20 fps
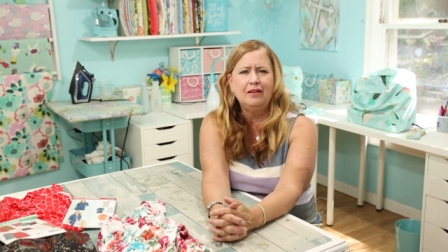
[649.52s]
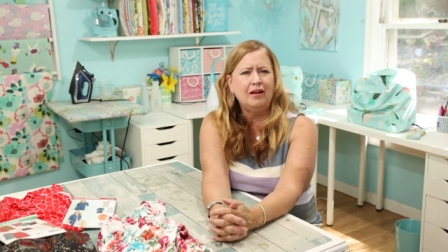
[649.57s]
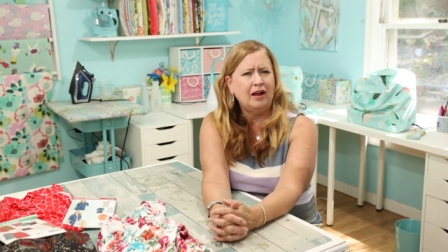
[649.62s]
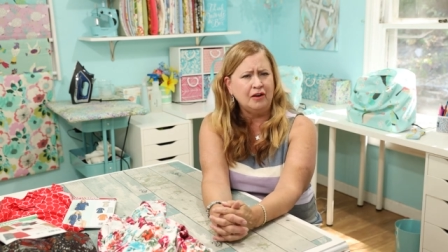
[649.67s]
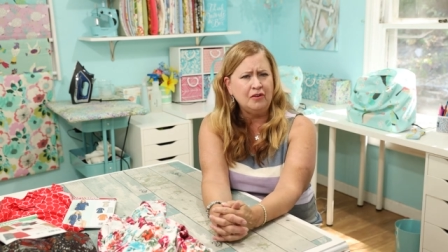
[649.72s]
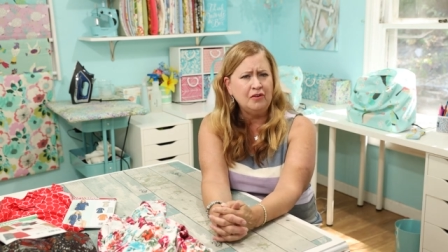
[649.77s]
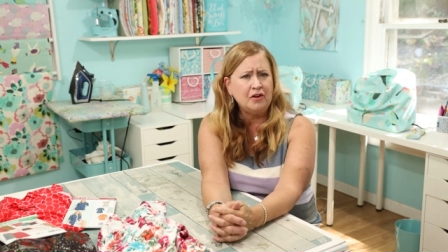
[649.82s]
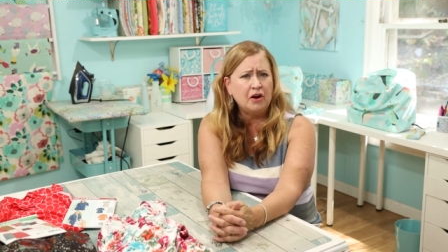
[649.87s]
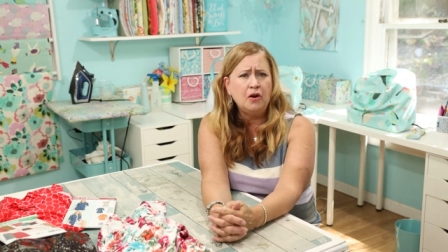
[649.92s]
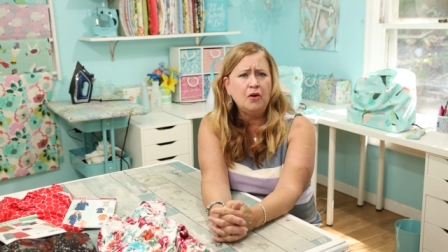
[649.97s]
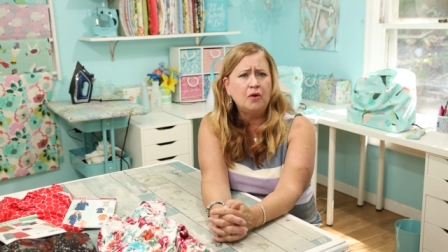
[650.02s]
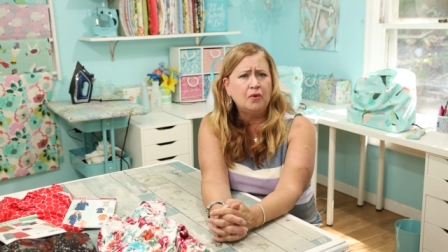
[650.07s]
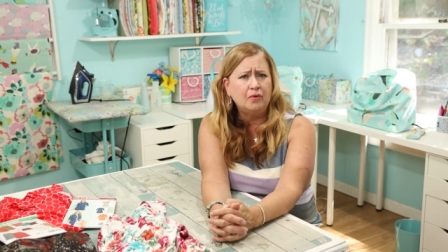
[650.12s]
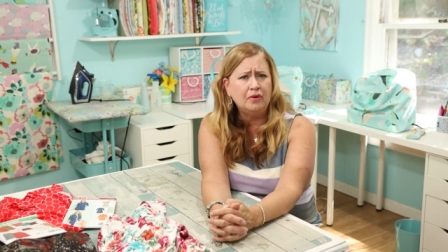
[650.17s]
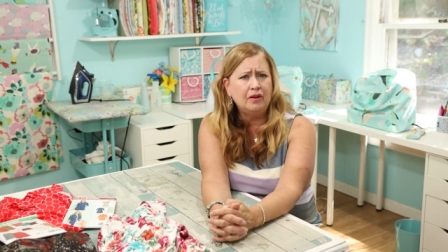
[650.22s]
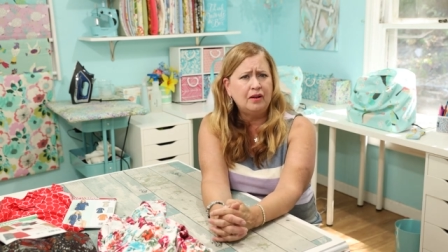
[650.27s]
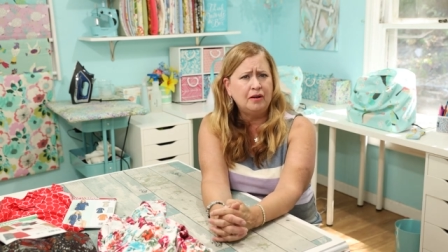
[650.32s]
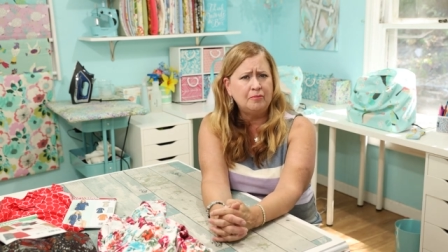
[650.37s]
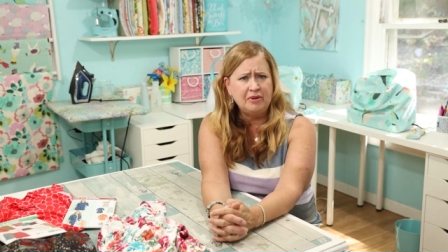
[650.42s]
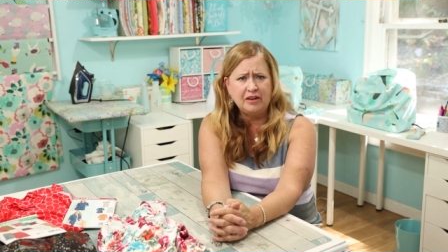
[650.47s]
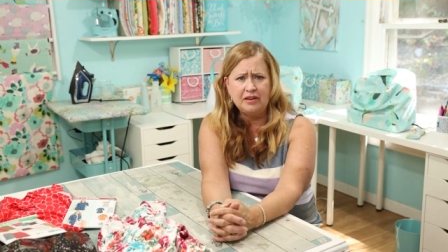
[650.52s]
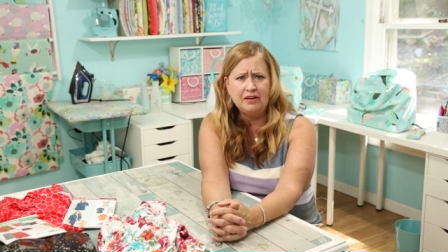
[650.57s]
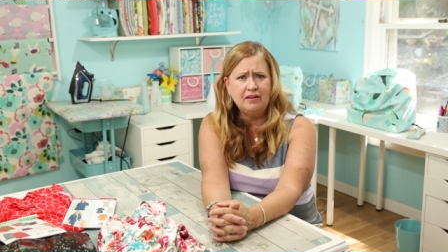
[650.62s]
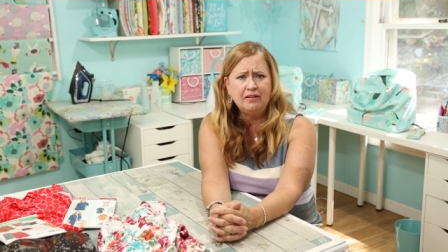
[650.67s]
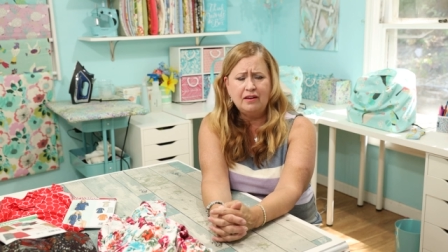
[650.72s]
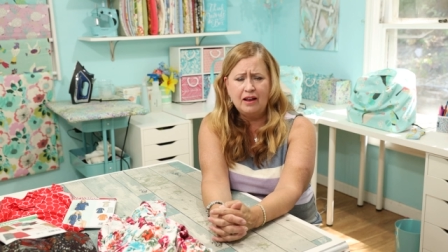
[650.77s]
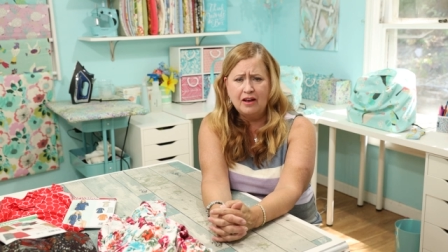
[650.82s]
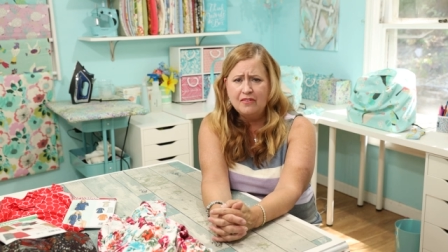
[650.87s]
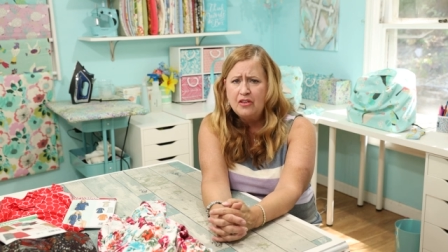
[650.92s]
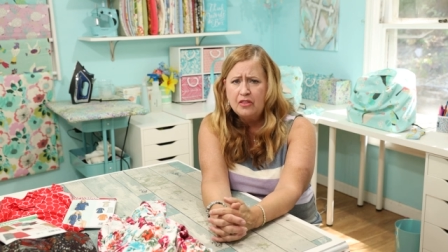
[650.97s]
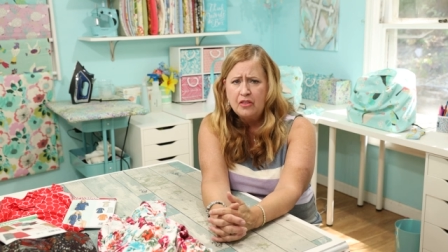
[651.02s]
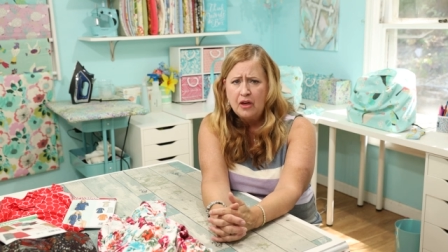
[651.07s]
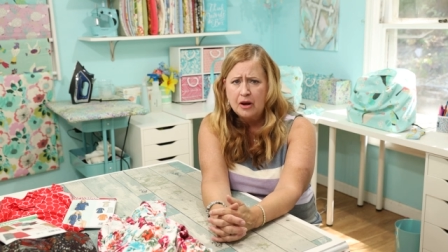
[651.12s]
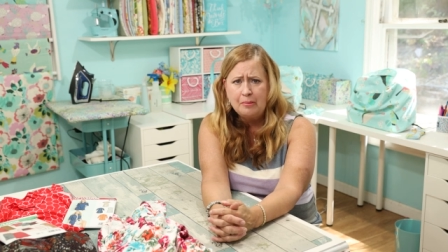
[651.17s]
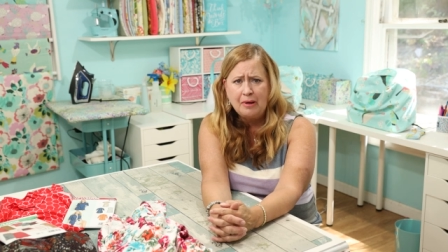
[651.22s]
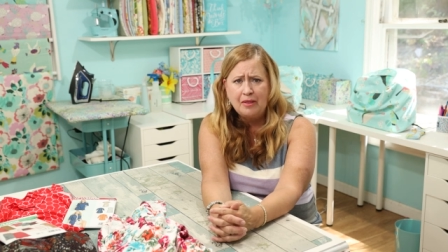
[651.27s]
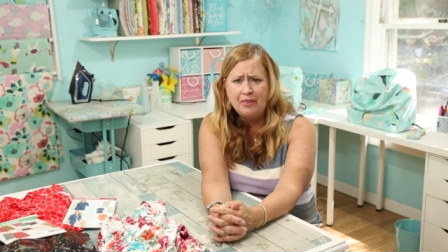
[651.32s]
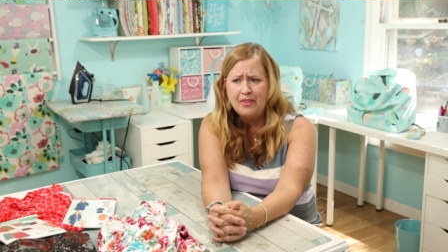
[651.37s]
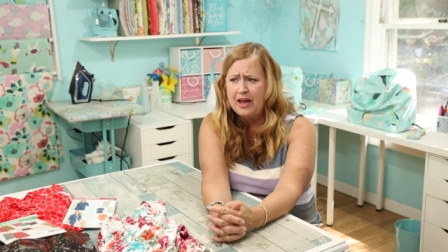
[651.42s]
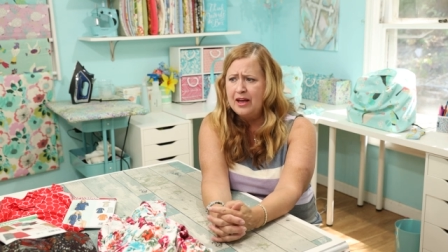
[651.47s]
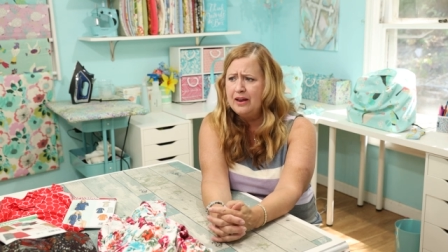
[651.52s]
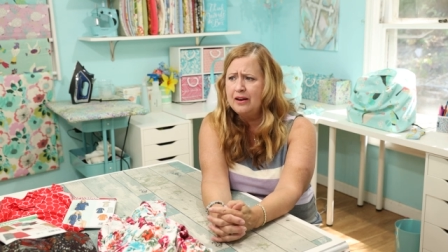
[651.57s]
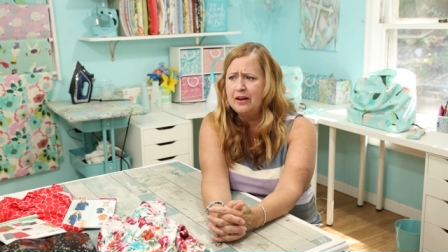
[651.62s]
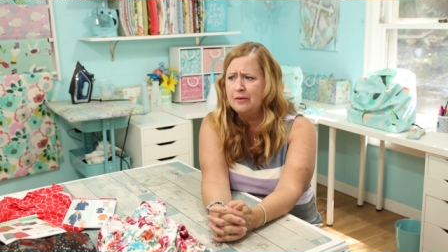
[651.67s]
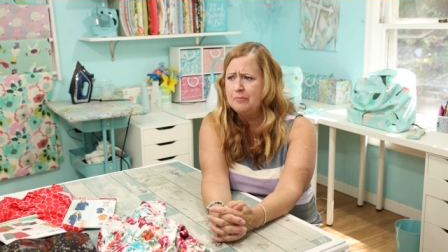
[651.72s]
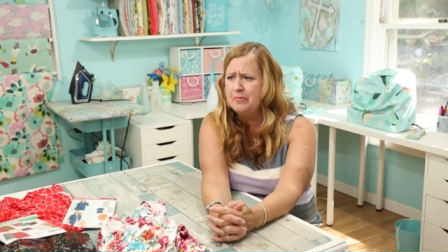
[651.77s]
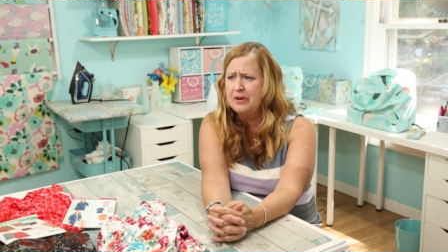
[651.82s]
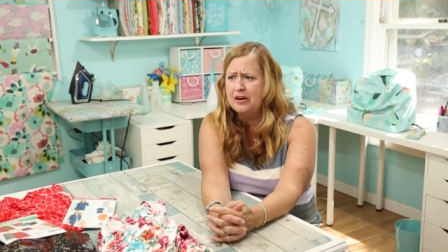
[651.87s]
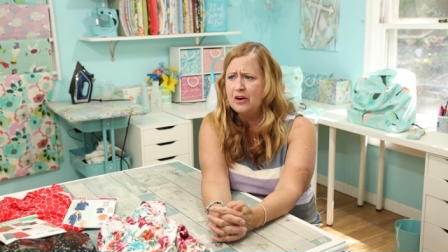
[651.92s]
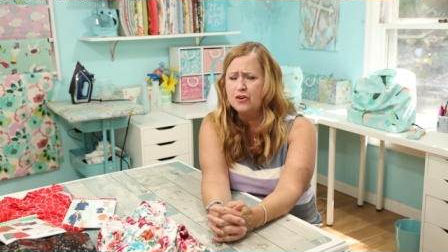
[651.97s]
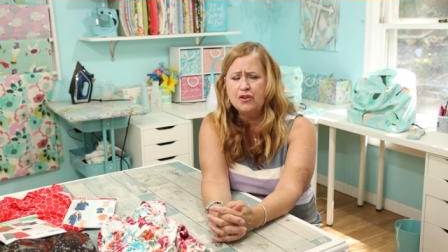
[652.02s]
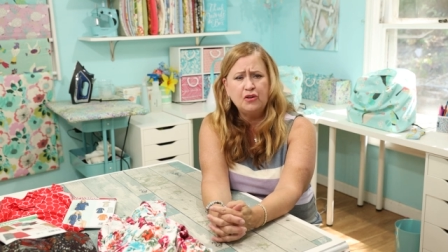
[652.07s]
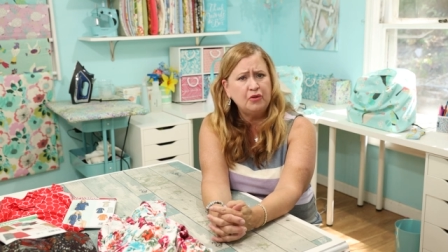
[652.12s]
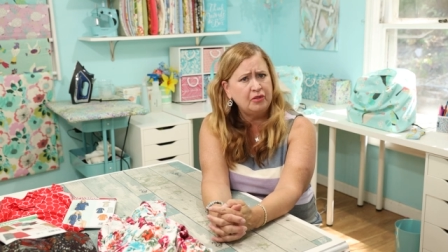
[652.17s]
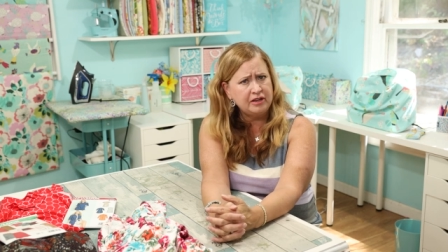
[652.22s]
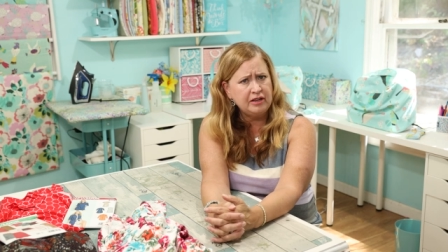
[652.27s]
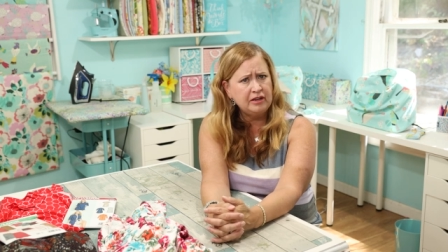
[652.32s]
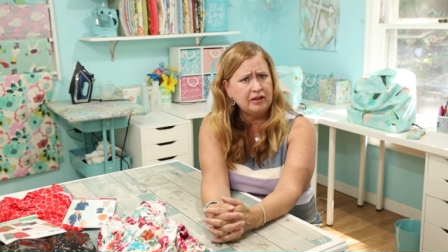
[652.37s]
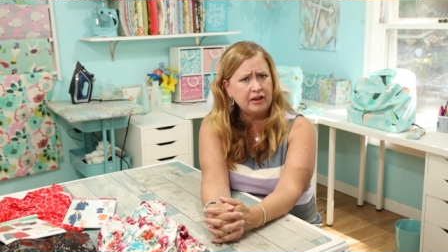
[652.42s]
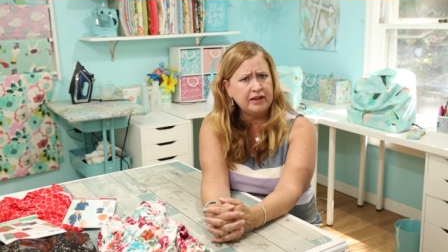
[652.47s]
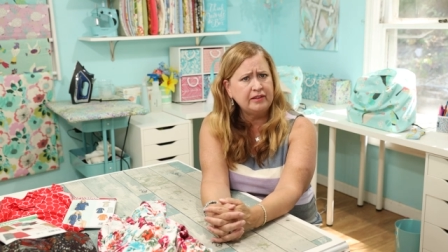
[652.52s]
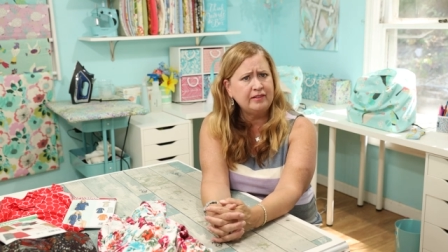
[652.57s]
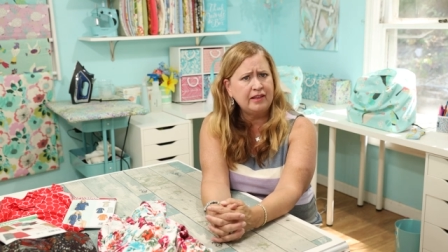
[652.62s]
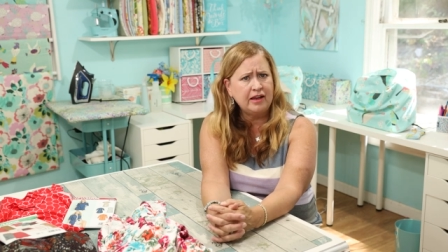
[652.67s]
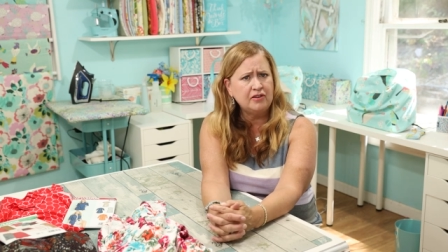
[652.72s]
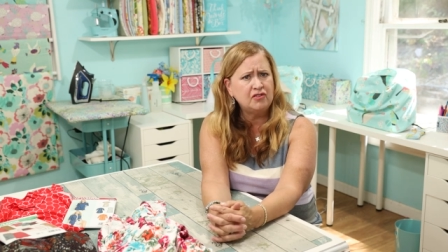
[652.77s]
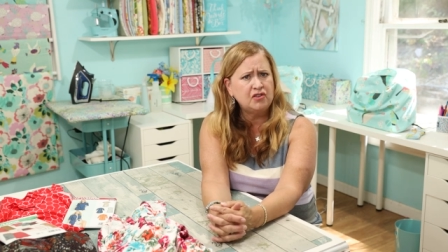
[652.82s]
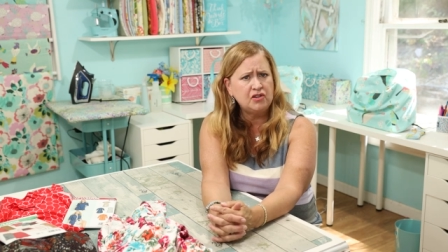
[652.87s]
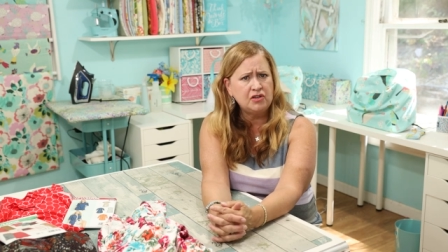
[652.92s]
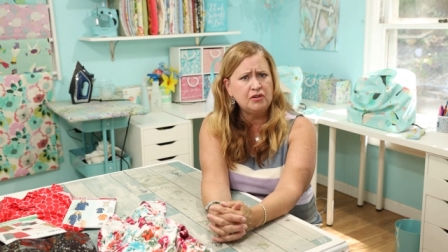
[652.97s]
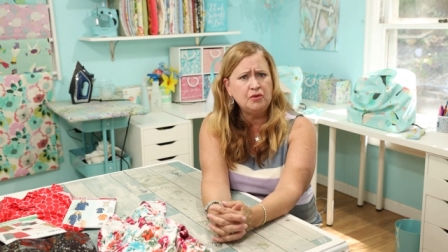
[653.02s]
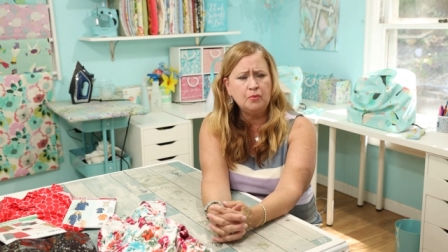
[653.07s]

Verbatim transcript: I don't know. I mean, have you thought about that? I mean, are you thinking like that too?